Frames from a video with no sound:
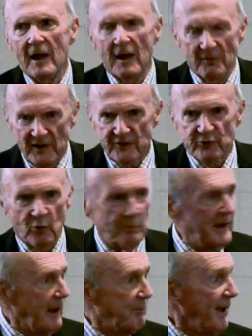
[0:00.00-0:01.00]
And this will
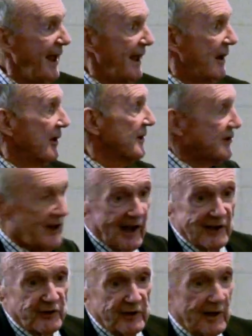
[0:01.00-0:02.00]
be a panel
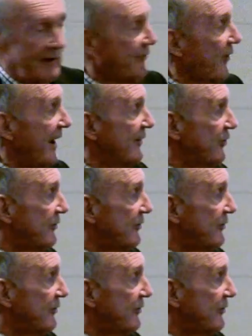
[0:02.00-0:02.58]
discussion, and Fred, you